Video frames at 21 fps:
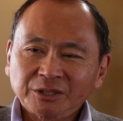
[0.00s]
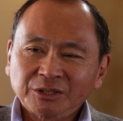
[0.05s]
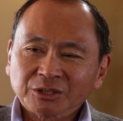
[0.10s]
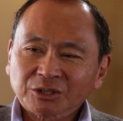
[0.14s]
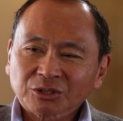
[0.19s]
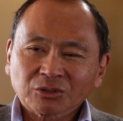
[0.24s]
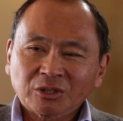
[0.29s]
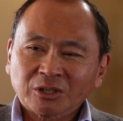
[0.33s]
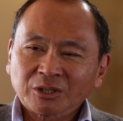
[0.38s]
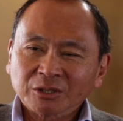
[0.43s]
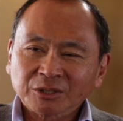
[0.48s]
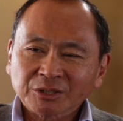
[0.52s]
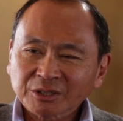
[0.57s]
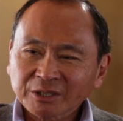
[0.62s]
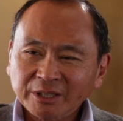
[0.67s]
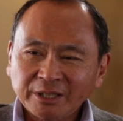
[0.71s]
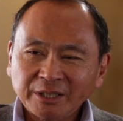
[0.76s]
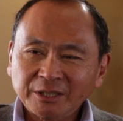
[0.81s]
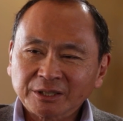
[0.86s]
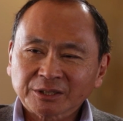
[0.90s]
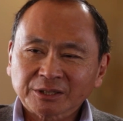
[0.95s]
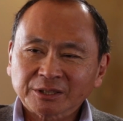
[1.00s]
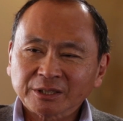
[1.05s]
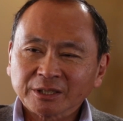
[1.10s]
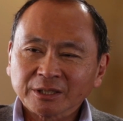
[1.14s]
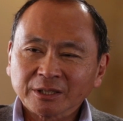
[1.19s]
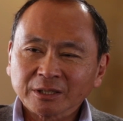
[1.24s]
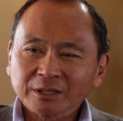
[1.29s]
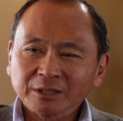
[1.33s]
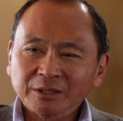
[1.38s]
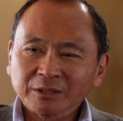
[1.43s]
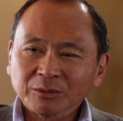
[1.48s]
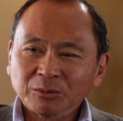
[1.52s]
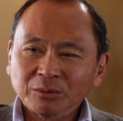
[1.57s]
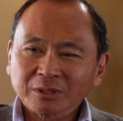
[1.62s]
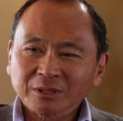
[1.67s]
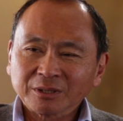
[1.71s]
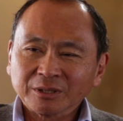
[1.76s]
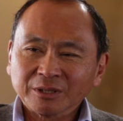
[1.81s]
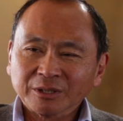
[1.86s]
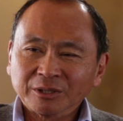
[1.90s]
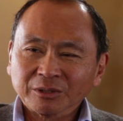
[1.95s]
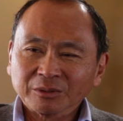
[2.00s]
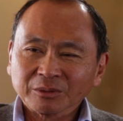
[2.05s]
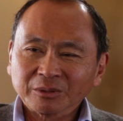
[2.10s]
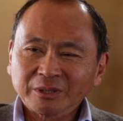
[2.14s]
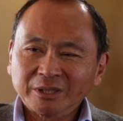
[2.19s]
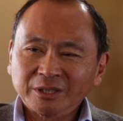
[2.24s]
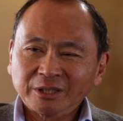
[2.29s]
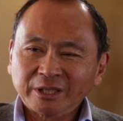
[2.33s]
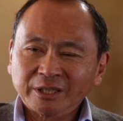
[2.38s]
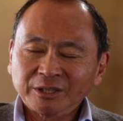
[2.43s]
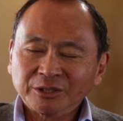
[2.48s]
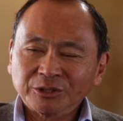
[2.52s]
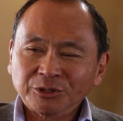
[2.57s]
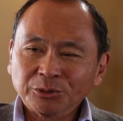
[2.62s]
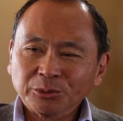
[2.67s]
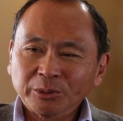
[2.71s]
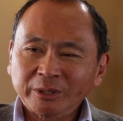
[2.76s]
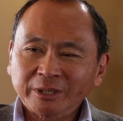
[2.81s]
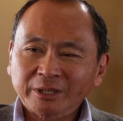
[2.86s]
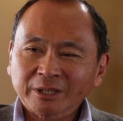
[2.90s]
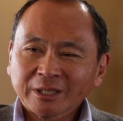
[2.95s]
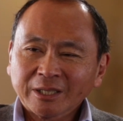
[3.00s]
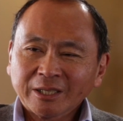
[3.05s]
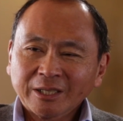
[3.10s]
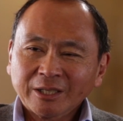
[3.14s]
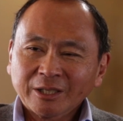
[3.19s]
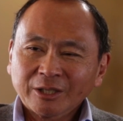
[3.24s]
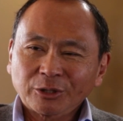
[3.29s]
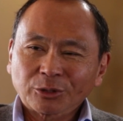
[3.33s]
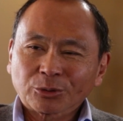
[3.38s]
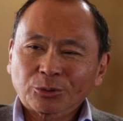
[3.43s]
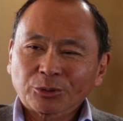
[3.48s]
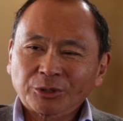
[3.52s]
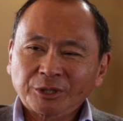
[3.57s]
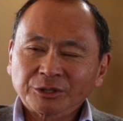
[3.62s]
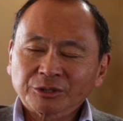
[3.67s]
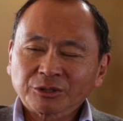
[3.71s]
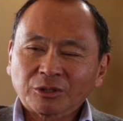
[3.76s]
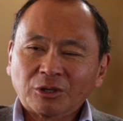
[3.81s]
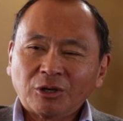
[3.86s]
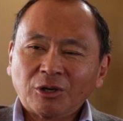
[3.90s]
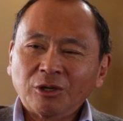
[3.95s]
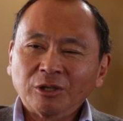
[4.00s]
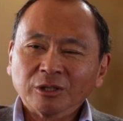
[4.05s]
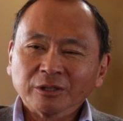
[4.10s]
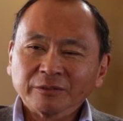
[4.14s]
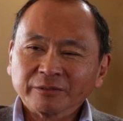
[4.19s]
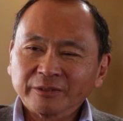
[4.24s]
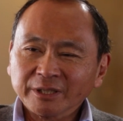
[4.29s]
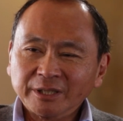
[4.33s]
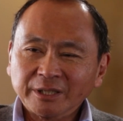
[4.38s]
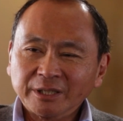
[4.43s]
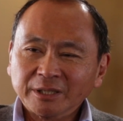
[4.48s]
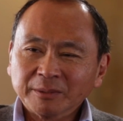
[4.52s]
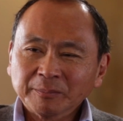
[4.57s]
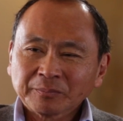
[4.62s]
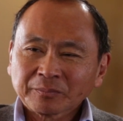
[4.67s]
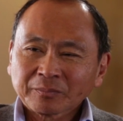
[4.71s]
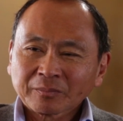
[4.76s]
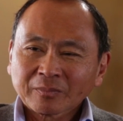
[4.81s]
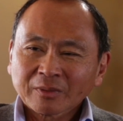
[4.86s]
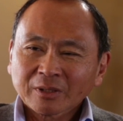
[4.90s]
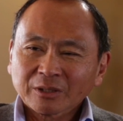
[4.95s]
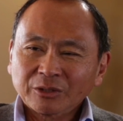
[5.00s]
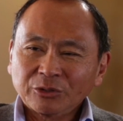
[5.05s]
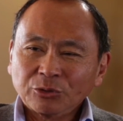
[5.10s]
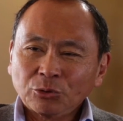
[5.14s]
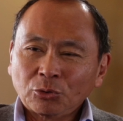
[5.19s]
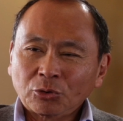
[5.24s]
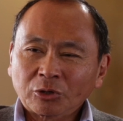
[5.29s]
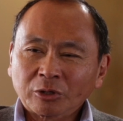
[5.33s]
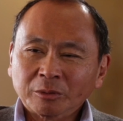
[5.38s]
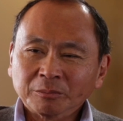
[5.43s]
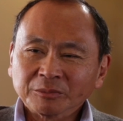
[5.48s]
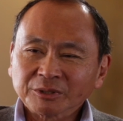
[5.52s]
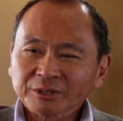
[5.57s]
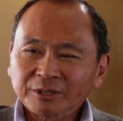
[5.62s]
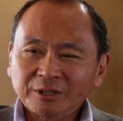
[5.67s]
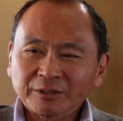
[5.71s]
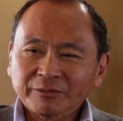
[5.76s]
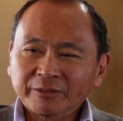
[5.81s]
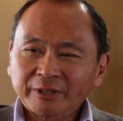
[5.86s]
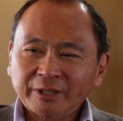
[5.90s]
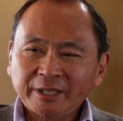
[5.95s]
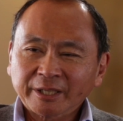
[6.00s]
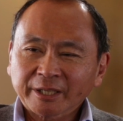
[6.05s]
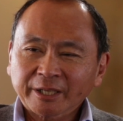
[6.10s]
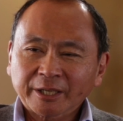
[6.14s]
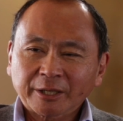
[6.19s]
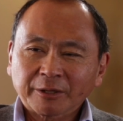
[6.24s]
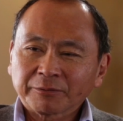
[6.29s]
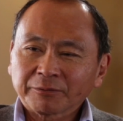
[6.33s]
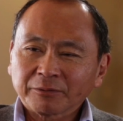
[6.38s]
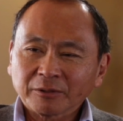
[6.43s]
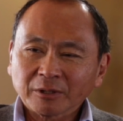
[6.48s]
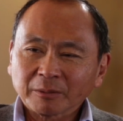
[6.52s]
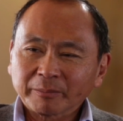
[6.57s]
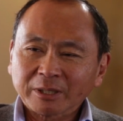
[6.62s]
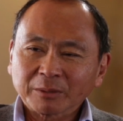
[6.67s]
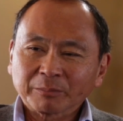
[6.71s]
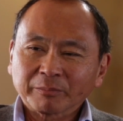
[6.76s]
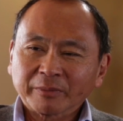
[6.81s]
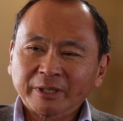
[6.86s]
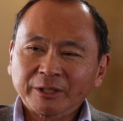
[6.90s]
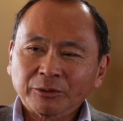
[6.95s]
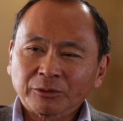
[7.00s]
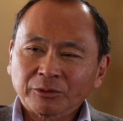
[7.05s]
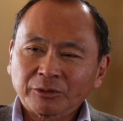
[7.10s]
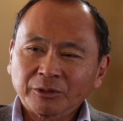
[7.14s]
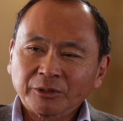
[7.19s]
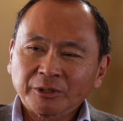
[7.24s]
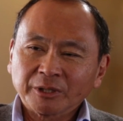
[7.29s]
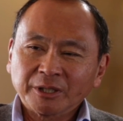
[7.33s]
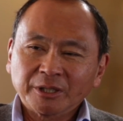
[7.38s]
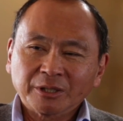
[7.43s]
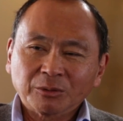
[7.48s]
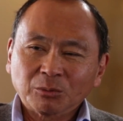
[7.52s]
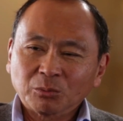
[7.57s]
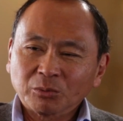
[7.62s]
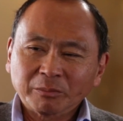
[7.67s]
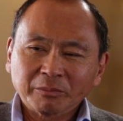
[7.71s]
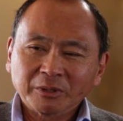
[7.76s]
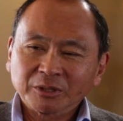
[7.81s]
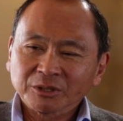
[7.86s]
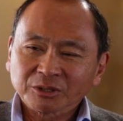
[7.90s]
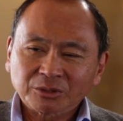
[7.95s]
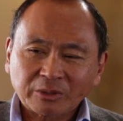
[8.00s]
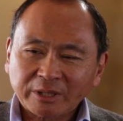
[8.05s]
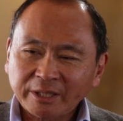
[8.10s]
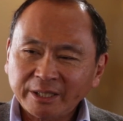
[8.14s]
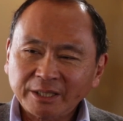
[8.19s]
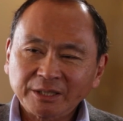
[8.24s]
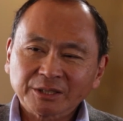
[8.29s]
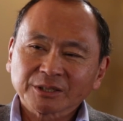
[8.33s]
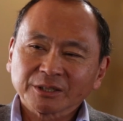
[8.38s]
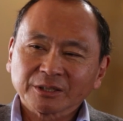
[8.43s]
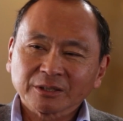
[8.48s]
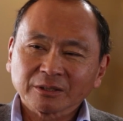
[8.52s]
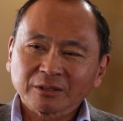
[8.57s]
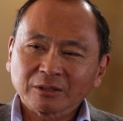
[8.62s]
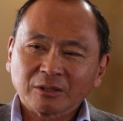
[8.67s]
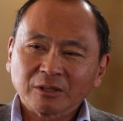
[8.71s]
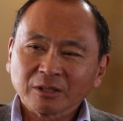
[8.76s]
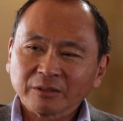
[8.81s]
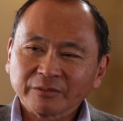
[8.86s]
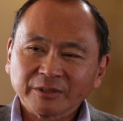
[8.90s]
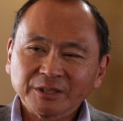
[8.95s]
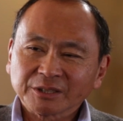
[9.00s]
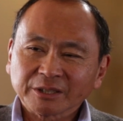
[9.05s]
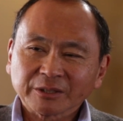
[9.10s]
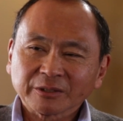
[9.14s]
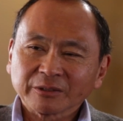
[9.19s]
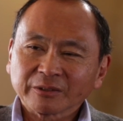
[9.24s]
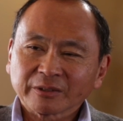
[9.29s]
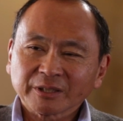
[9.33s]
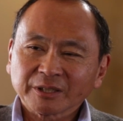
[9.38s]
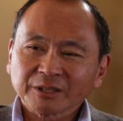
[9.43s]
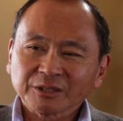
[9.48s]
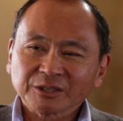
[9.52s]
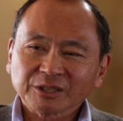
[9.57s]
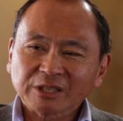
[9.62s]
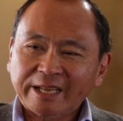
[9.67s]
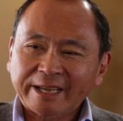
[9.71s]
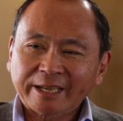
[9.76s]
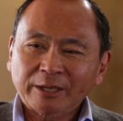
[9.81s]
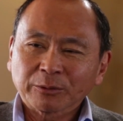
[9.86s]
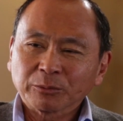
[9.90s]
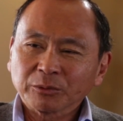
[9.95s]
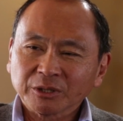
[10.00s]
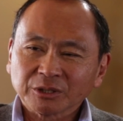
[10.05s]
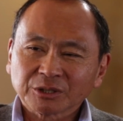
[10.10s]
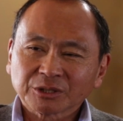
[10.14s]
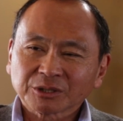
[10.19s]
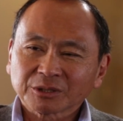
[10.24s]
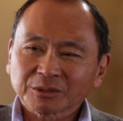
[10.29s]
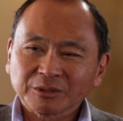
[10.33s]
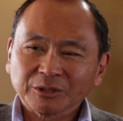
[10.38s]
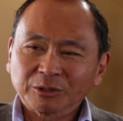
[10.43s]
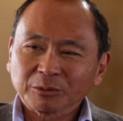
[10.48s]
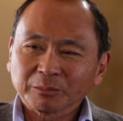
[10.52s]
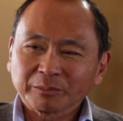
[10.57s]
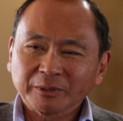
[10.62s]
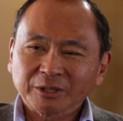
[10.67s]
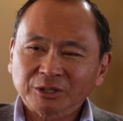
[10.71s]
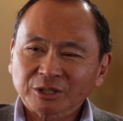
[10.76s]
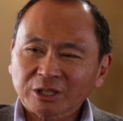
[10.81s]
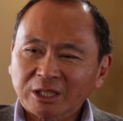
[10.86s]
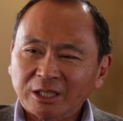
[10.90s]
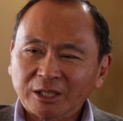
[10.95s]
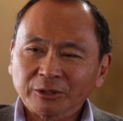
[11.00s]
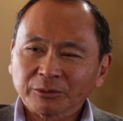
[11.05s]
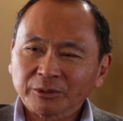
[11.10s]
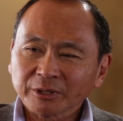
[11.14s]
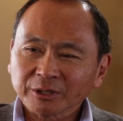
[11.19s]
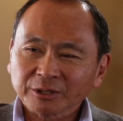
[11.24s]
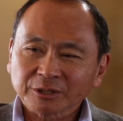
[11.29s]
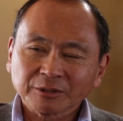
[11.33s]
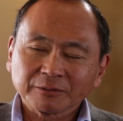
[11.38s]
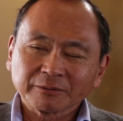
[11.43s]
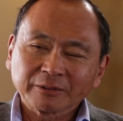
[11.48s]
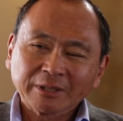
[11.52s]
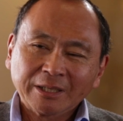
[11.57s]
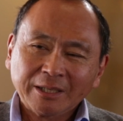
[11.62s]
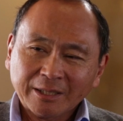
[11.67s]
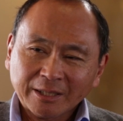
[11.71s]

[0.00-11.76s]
and strong states, and do it according to all of the norms that are very careful about minority and women's rights and all of these other things, language, being tolerant of